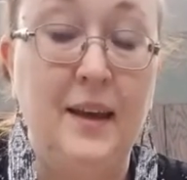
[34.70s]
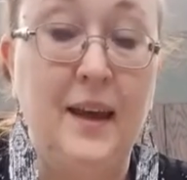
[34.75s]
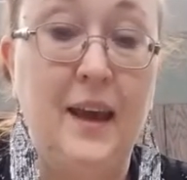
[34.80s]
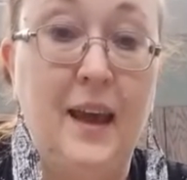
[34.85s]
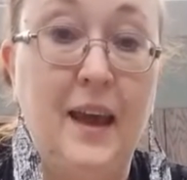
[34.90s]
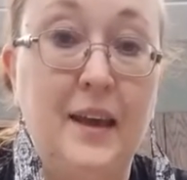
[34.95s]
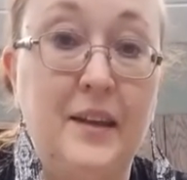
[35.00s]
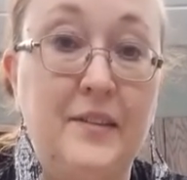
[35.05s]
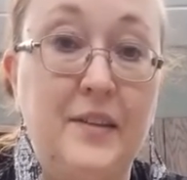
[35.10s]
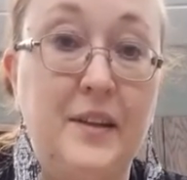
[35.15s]

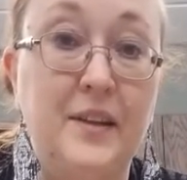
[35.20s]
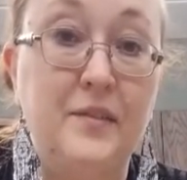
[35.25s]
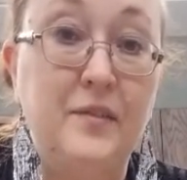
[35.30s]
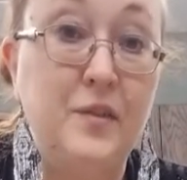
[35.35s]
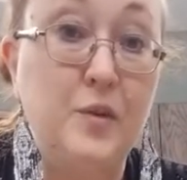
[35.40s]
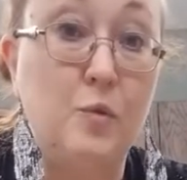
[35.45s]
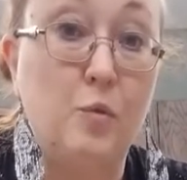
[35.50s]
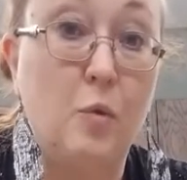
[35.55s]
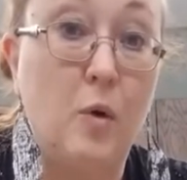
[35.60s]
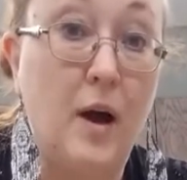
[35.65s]
And then if you
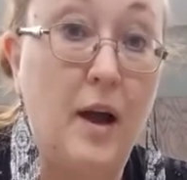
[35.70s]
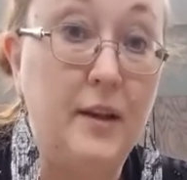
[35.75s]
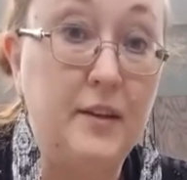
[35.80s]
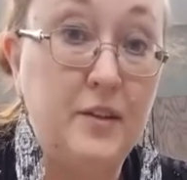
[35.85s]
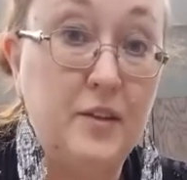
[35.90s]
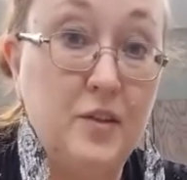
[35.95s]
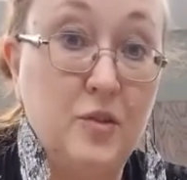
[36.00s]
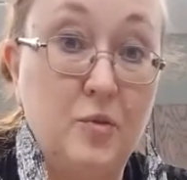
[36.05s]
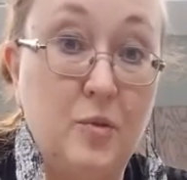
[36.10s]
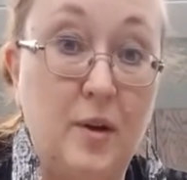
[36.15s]
want to
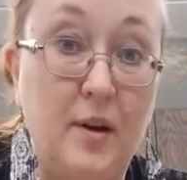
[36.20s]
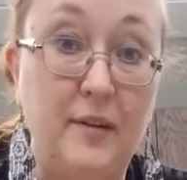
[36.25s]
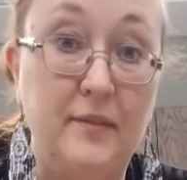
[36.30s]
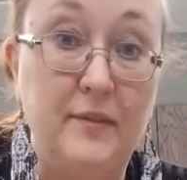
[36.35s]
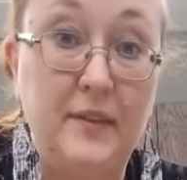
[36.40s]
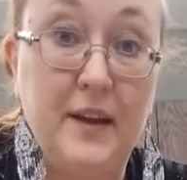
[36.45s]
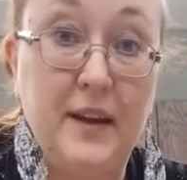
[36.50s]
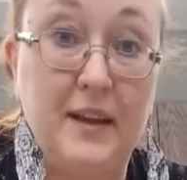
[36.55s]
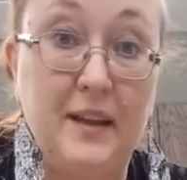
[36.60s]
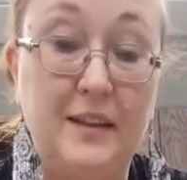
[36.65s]
draw a
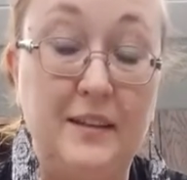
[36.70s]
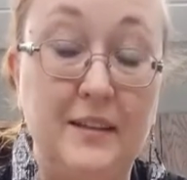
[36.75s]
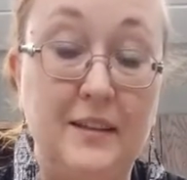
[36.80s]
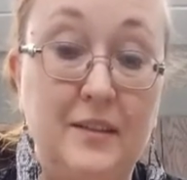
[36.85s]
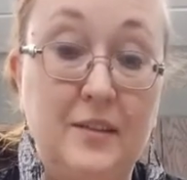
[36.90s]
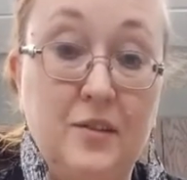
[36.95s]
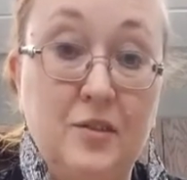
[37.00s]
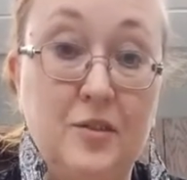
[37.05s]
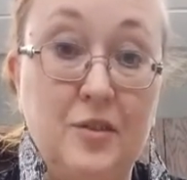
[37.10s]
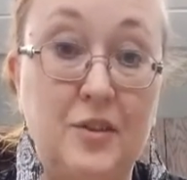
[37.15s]
face,
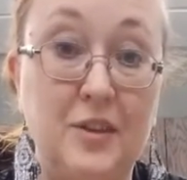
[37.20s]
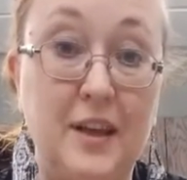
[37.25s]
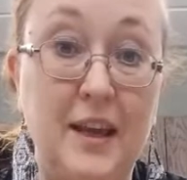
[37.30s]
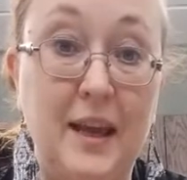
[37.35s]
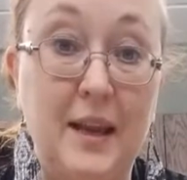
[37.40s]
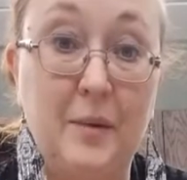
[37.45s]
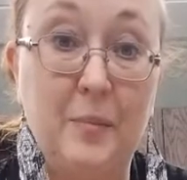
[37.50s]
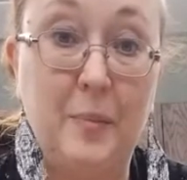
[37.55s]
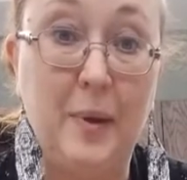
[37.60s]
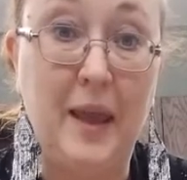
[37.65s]
you should get a
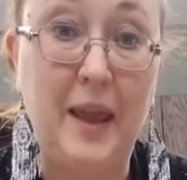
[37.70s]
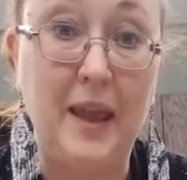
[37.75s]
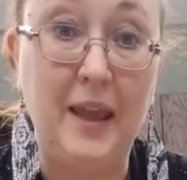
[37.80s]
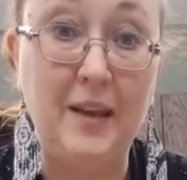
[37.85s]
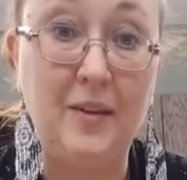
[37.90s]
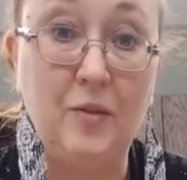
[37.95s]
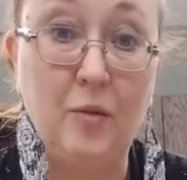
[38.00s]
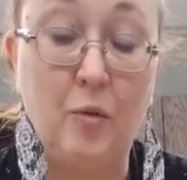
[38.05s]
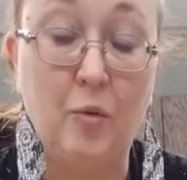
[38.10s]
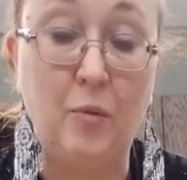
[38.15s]
pen
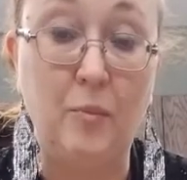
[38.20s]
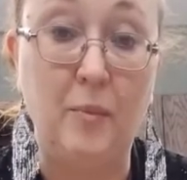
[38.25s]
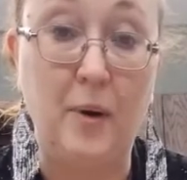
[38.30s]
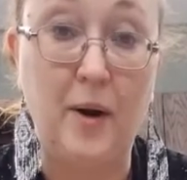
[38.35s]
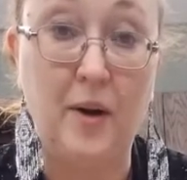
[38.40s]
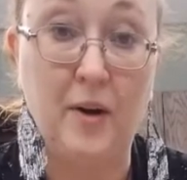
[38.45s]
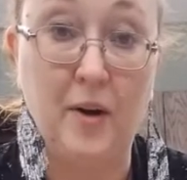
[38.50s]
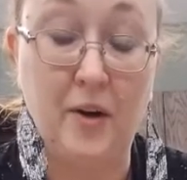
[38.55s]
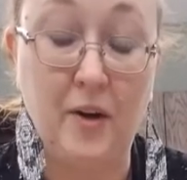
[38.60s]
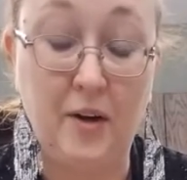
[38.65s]
or
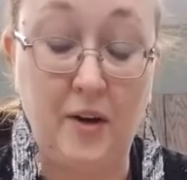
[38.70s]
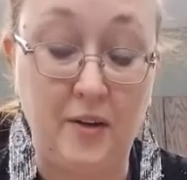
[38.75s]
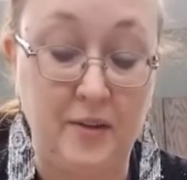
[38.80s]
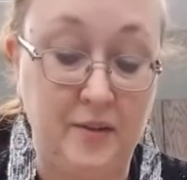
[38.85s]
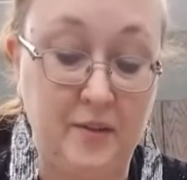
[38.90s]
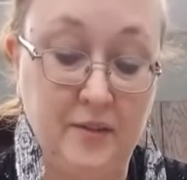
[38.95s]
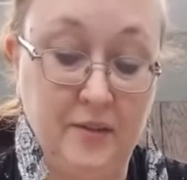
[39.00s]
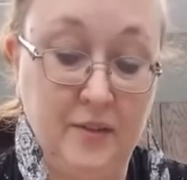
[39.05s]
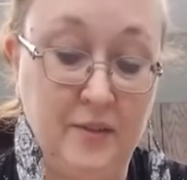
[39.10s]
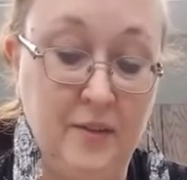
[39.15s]
marker
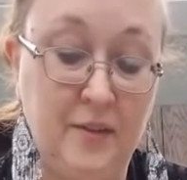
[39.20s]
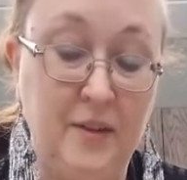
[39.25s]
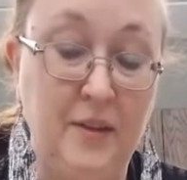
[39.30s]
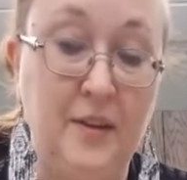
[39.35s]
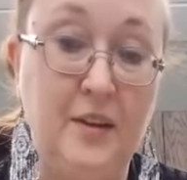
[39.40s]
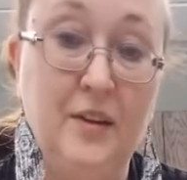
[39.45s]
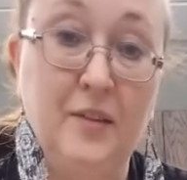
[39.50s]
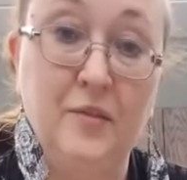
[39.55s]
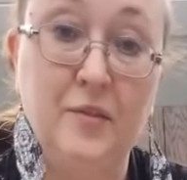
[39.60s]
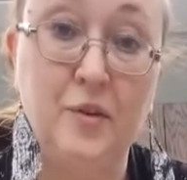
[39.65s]
for
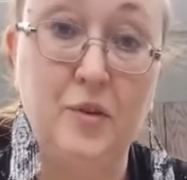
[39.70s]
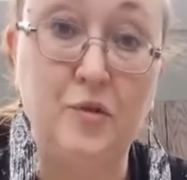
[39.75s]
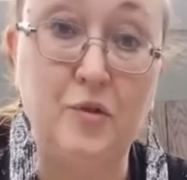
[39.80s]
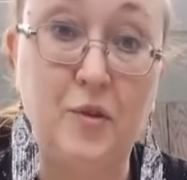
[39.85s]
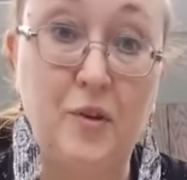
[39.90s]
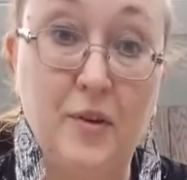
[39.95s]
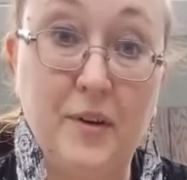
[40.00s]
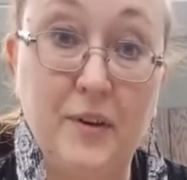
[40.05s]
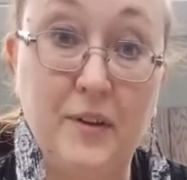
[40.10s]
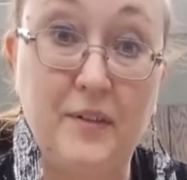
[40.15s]

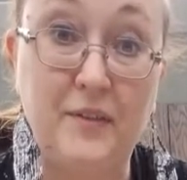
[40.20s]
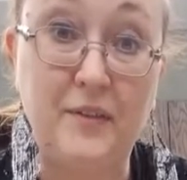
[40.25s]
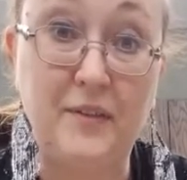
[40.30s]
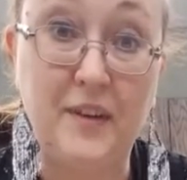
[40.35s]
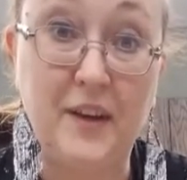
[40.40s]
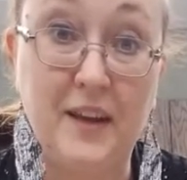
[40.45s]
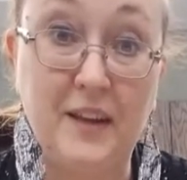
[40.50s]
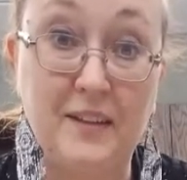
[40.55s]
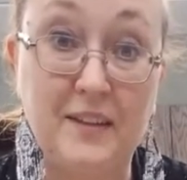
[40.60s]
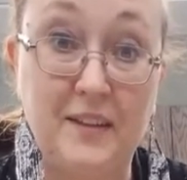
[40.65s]
drawing a
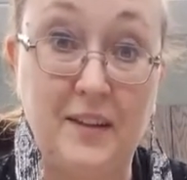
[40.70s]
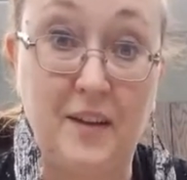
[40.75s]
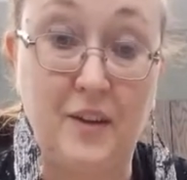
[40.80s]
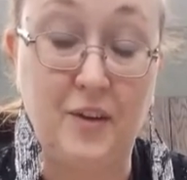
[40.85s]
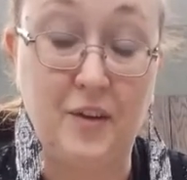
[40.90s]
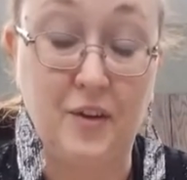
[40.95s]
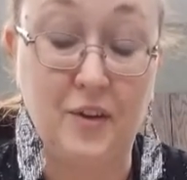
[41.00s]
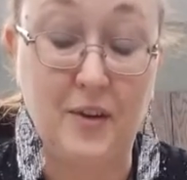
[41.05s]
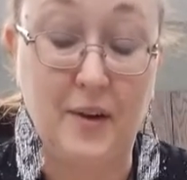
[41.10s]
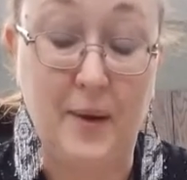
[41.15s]
face on your
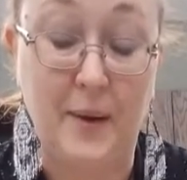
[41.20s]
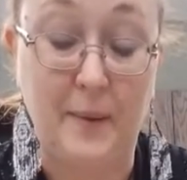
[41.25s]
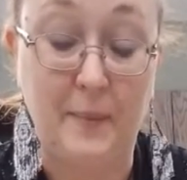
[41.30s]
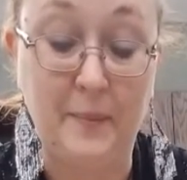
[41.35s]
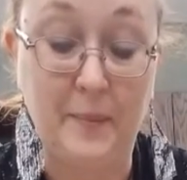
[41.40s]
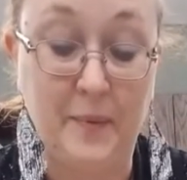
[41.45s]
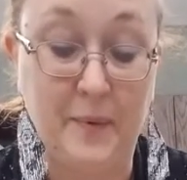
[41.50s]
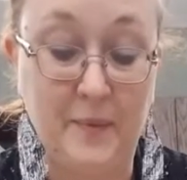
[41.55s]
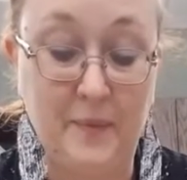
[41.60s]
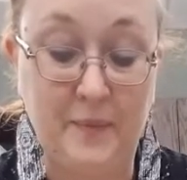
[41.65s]
cup.
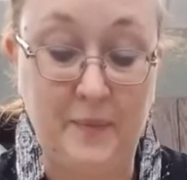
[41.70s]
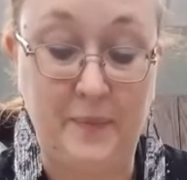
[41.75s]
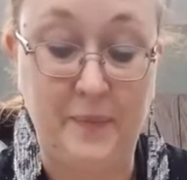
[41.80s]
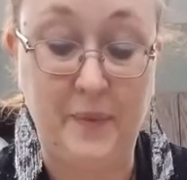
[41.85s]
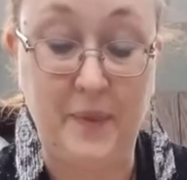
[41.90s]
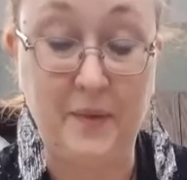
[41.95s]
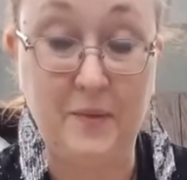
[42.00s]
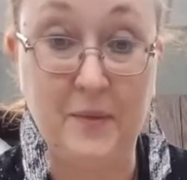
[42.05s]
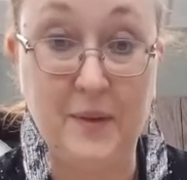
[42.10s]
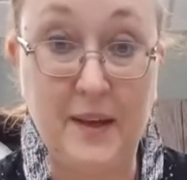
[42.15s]

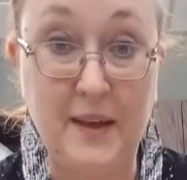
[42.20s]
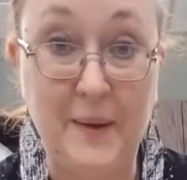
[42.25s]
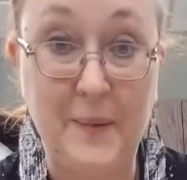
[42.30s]
Okay.